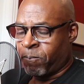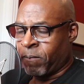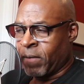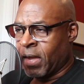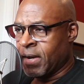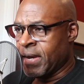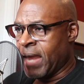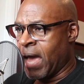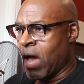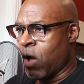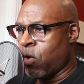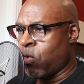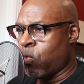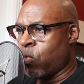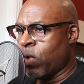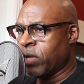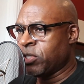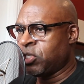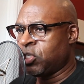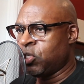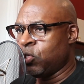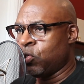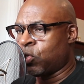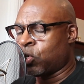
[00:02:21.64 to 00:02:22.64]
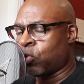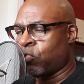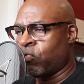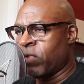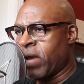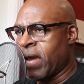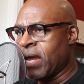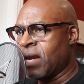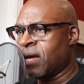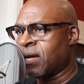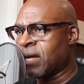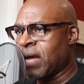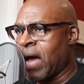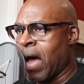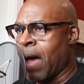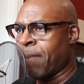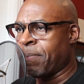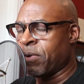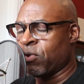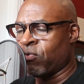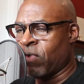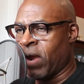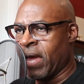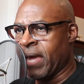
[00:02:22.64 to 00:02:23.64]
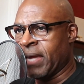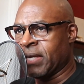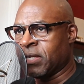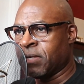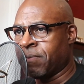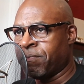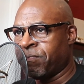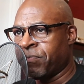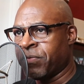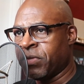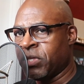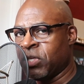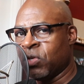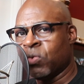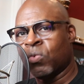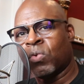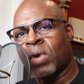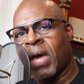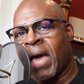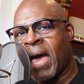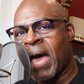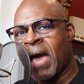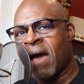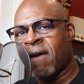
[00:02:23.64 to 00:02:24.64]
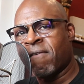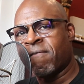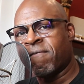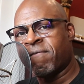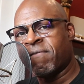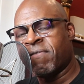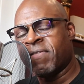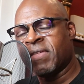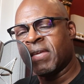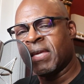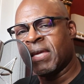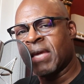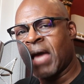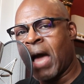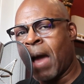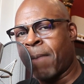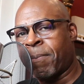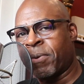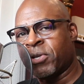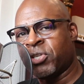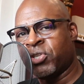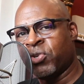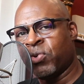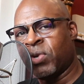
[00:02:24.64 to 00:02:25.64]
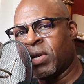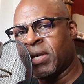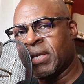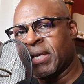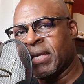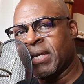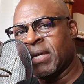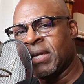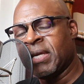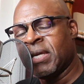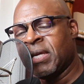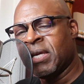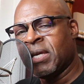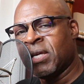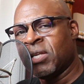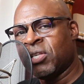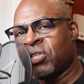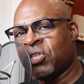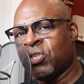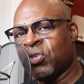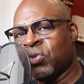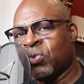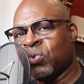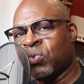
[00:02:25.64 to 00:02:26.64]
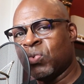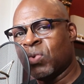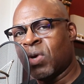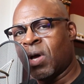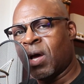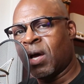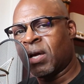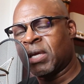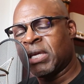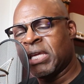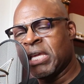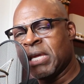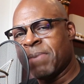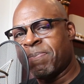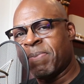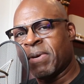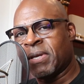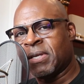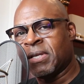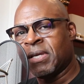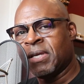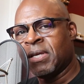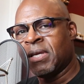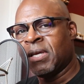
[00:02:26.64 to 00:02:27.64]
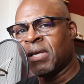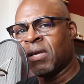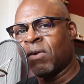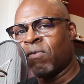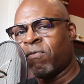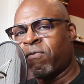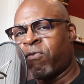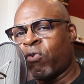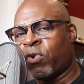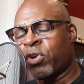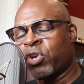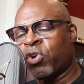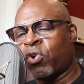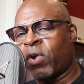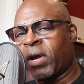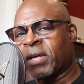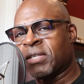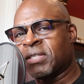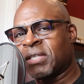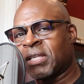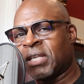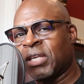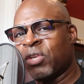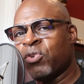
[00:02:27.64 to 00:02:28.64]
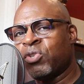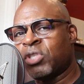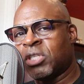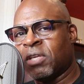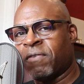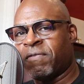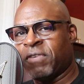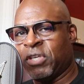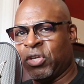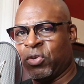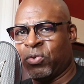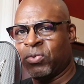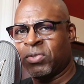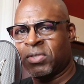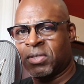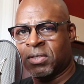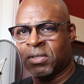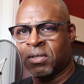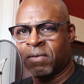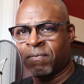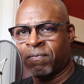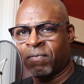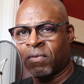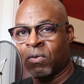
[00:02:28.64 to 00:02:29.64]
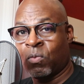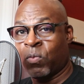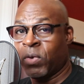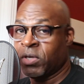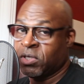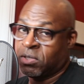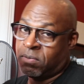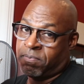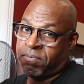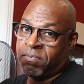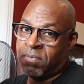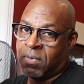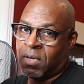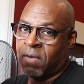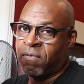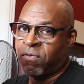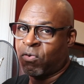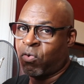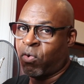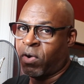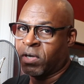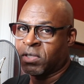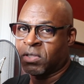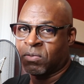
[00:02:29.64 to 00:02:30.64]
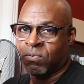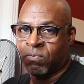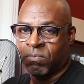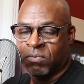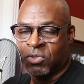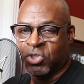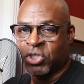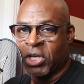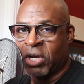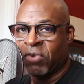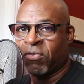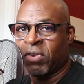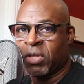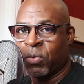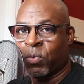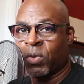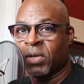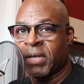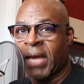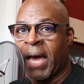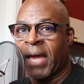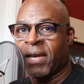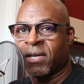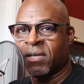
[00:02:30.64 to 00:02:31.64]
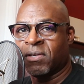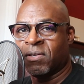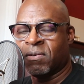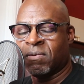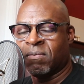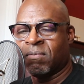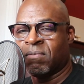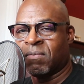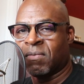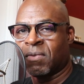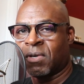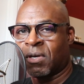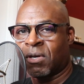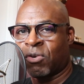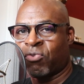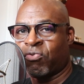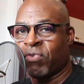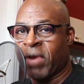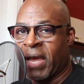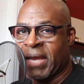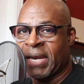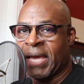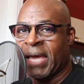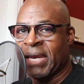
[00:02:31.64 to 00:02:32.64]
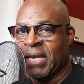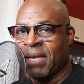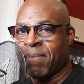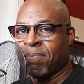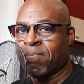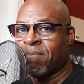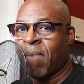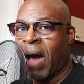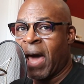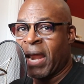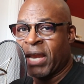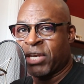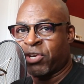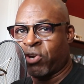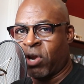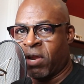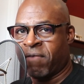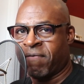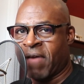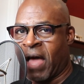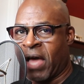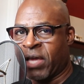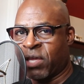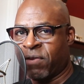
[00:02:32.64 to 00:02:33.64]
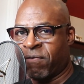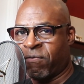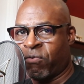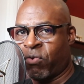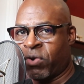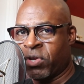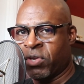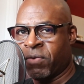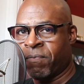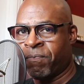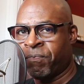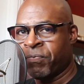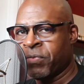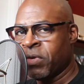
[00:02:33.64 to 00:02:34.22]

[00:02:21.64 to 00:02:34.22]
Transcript: Now, once you create a copyright, you have the opportunity to keep it for your exclusive use, which, of course, generally will not create any monetary value for you.